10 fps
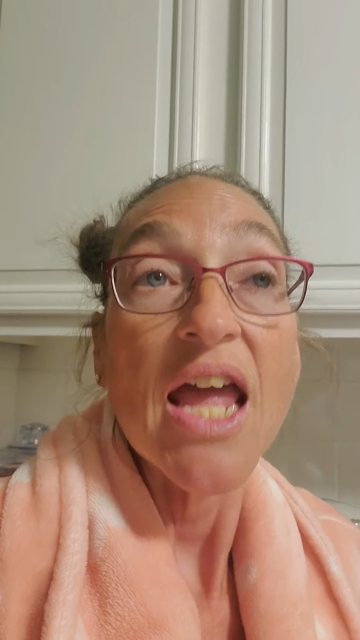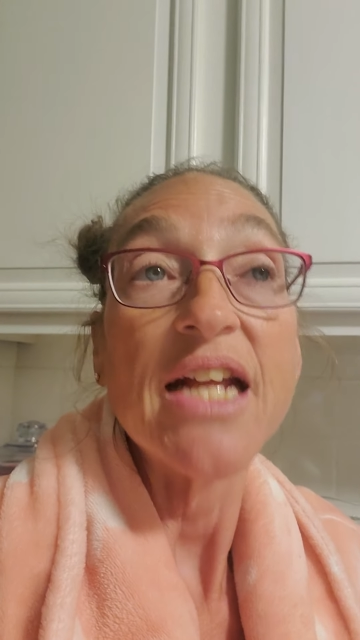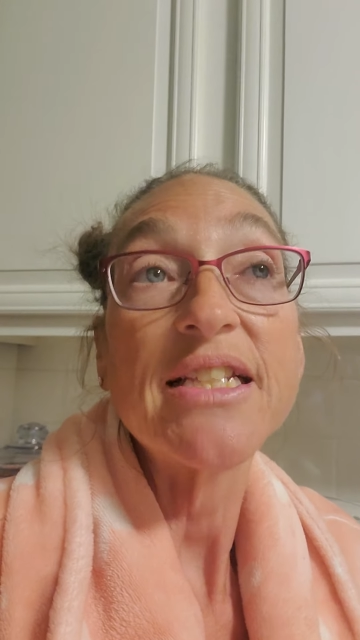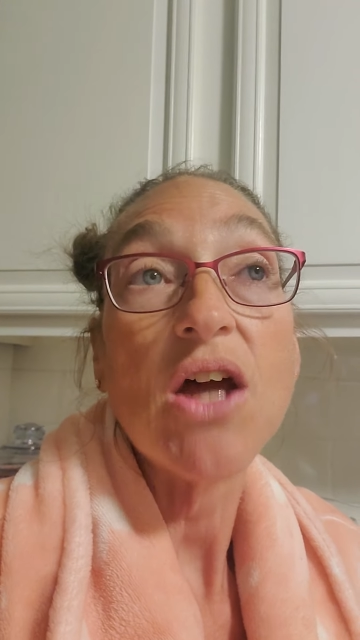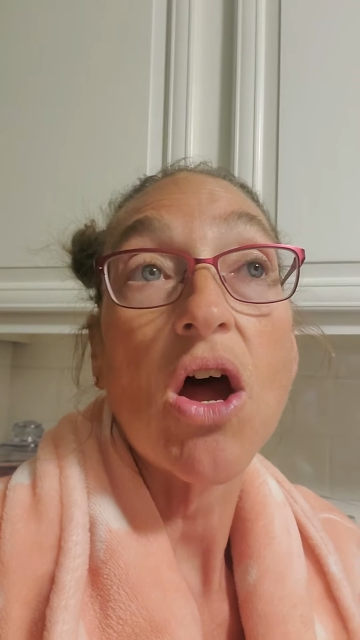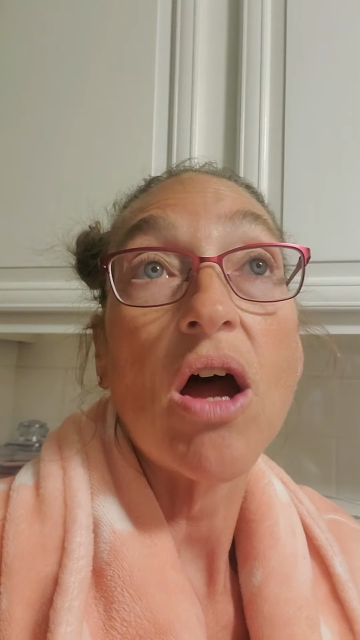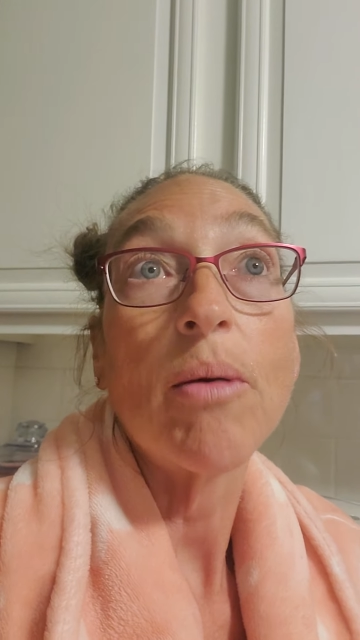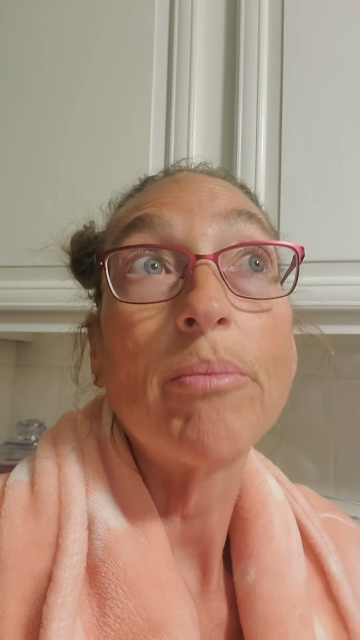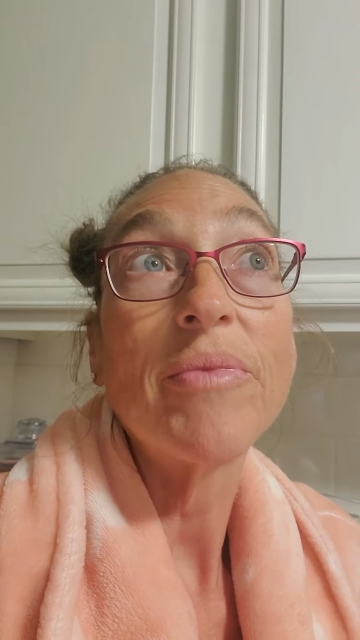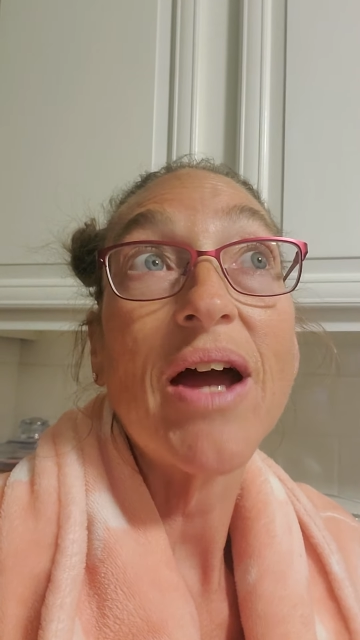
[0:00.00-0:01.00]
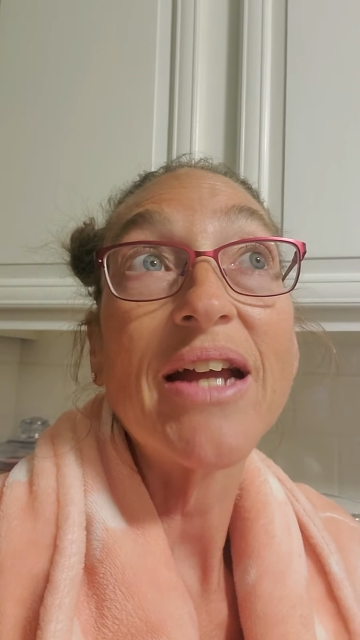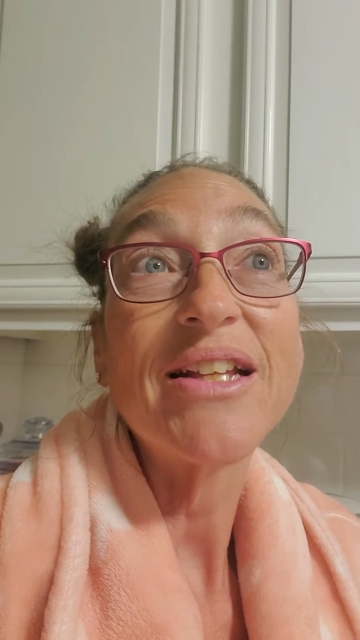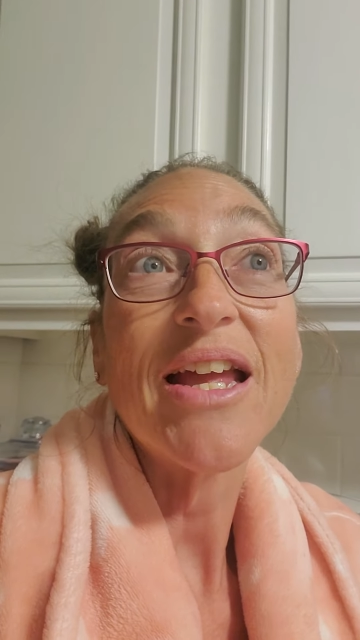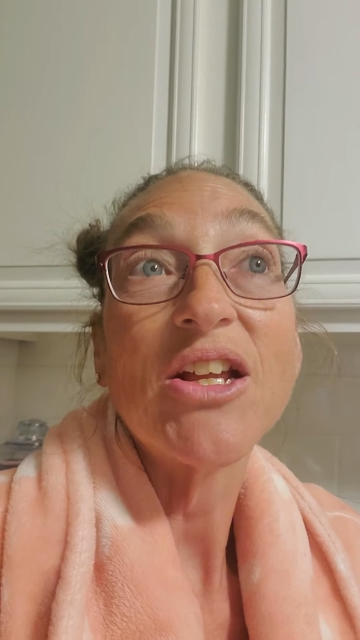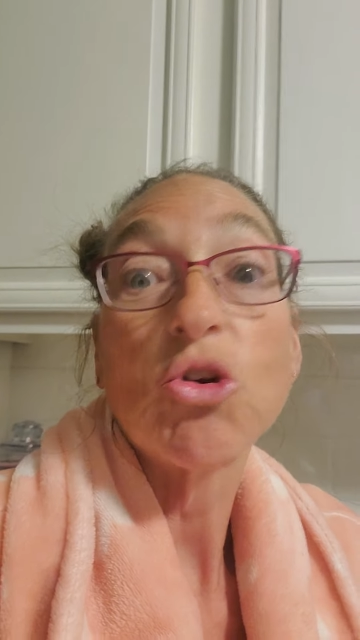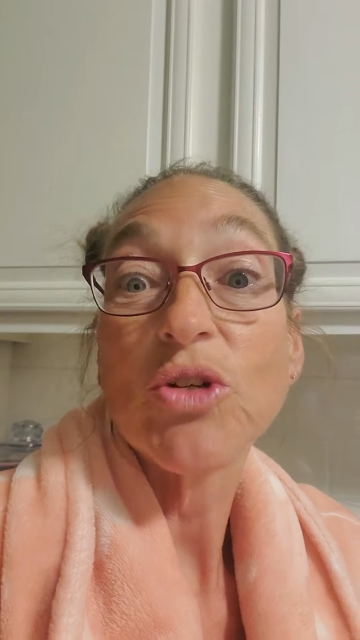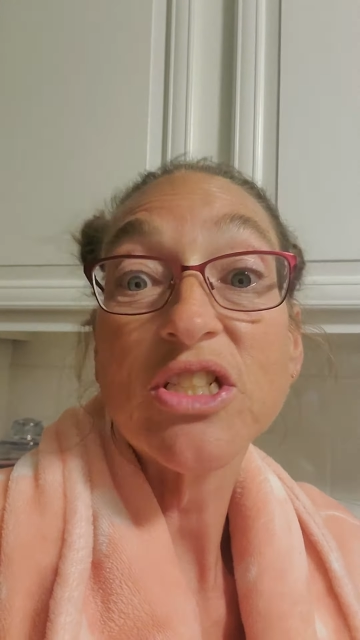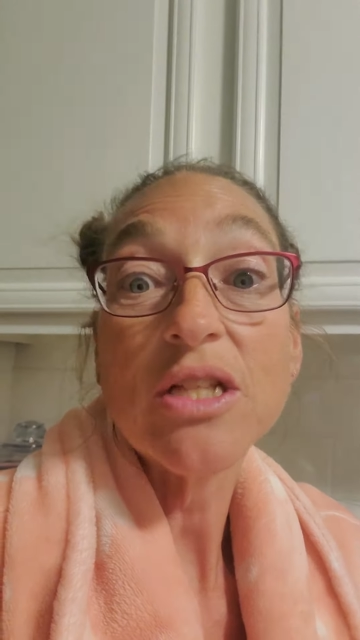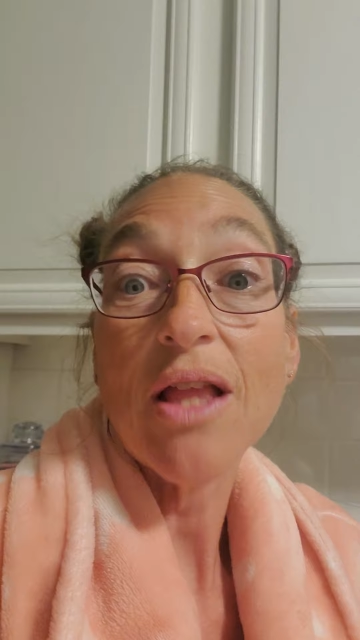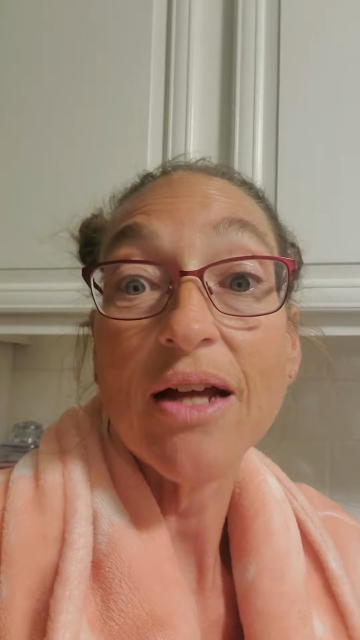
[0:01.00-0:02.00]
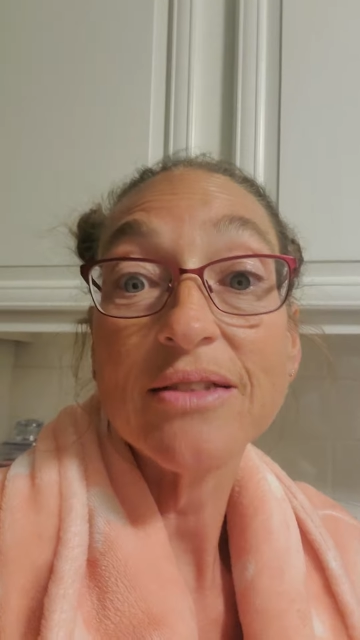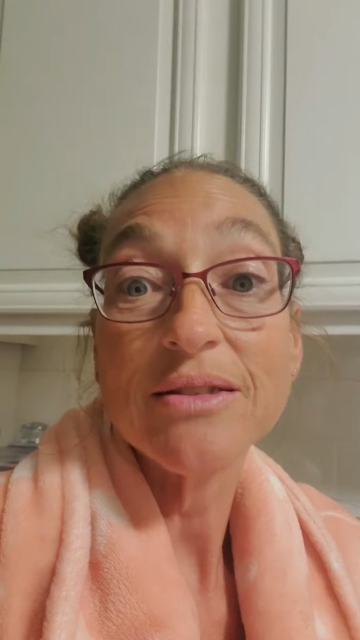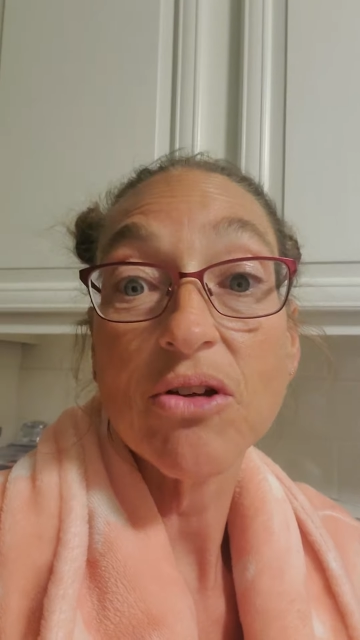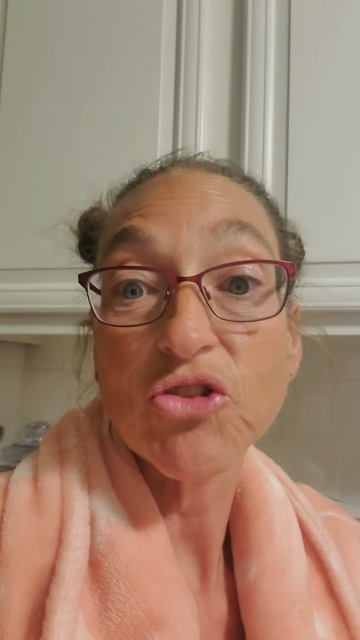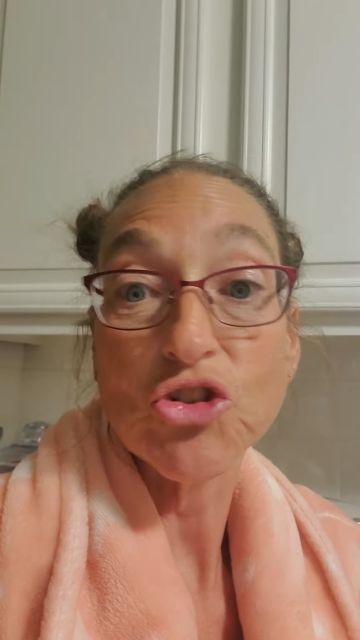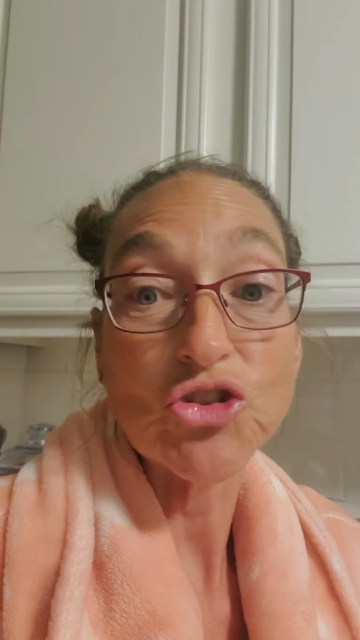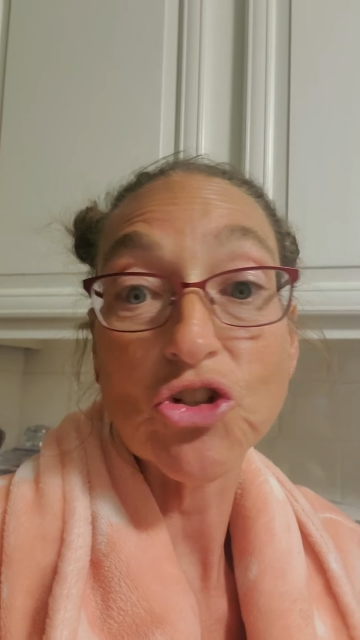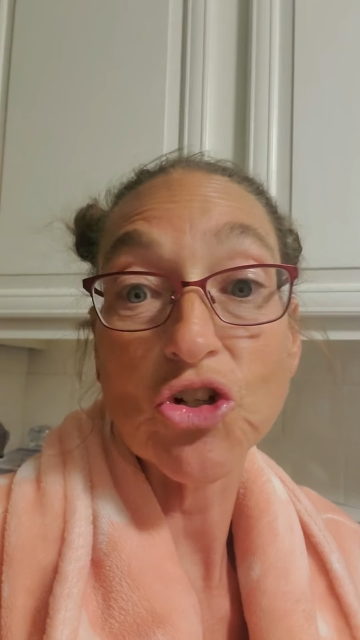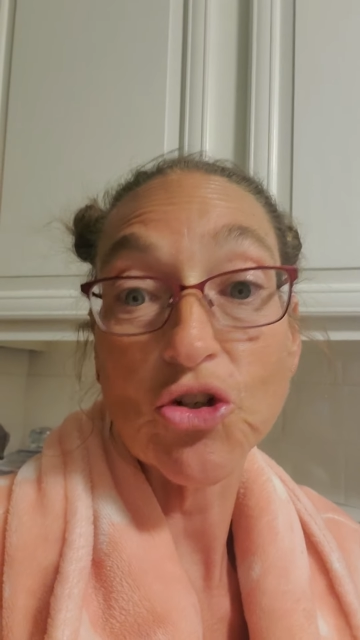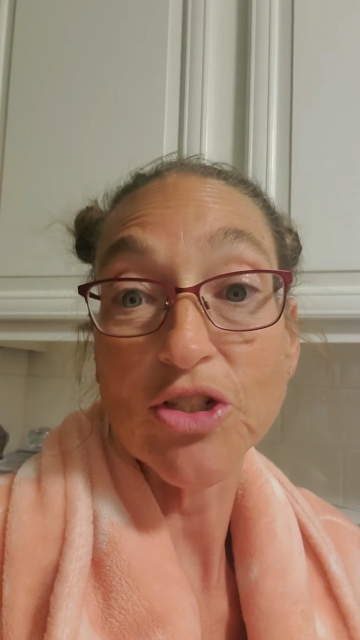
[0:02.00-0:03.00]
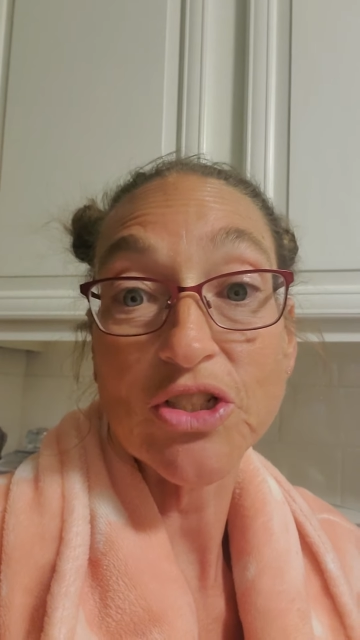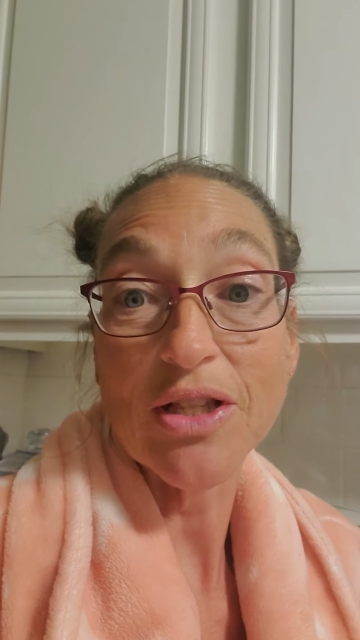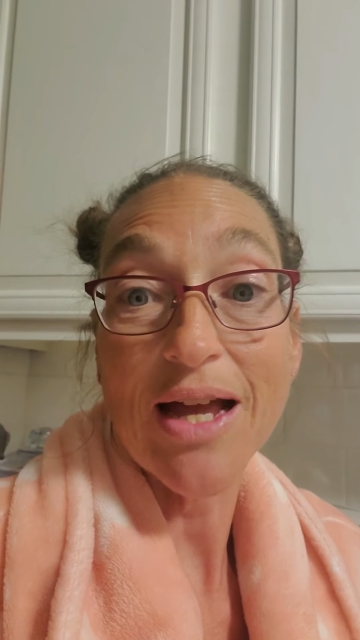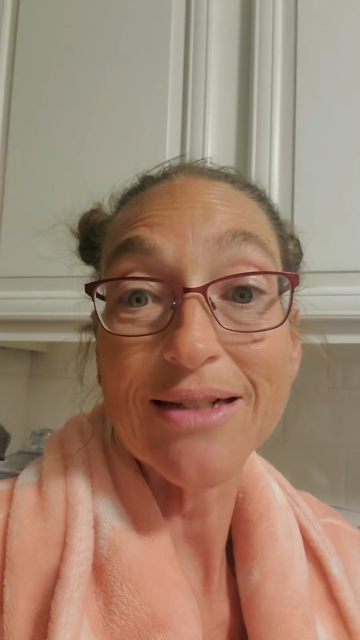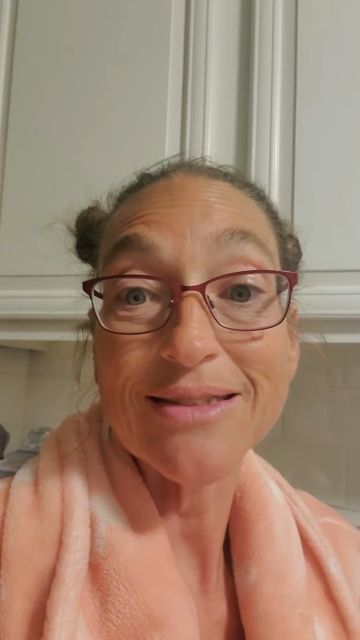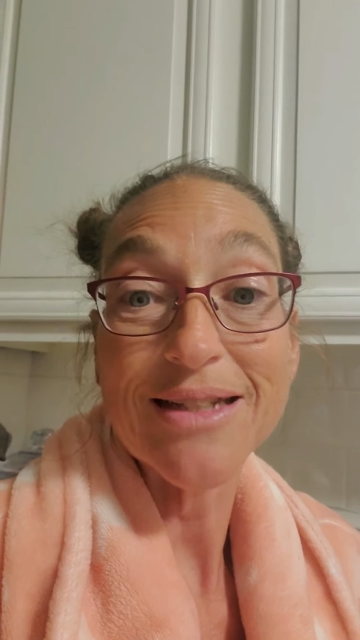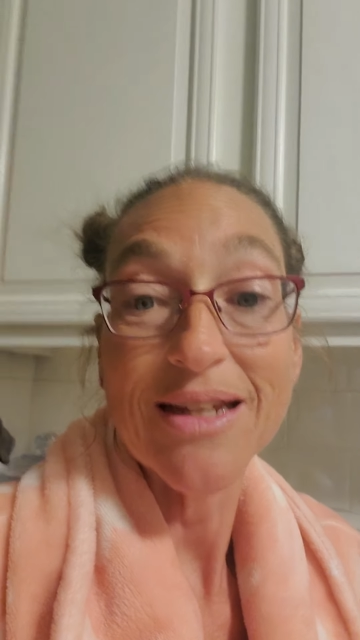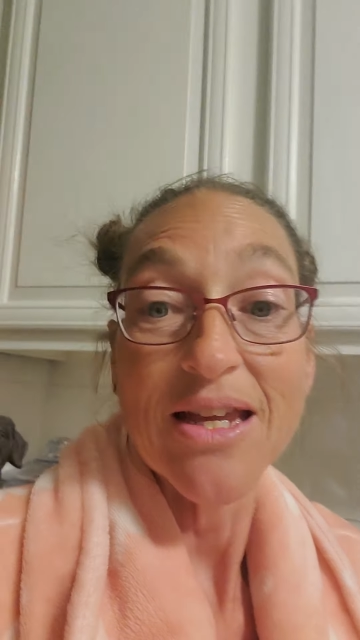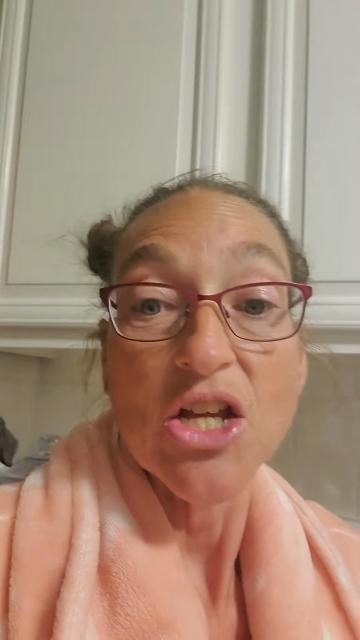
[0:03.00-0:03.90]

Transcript: it crystallized. The sugar crystallized.